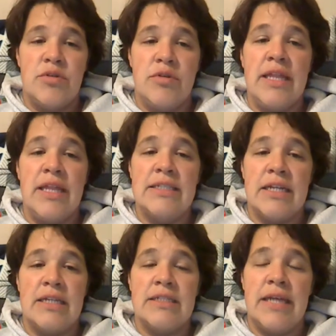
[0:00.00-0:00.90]
truly
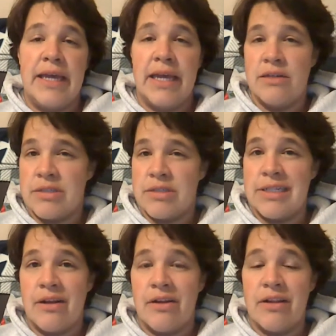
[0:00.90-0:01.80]
listen, and take interest
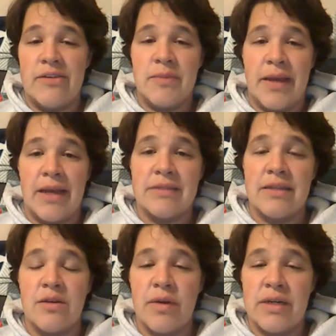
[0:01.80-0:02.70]
in their lives by
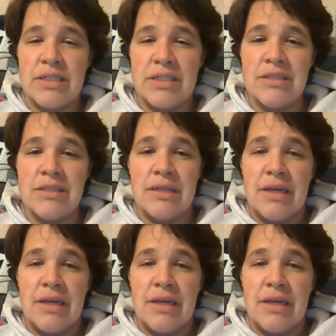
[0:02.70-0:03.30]
asking questions.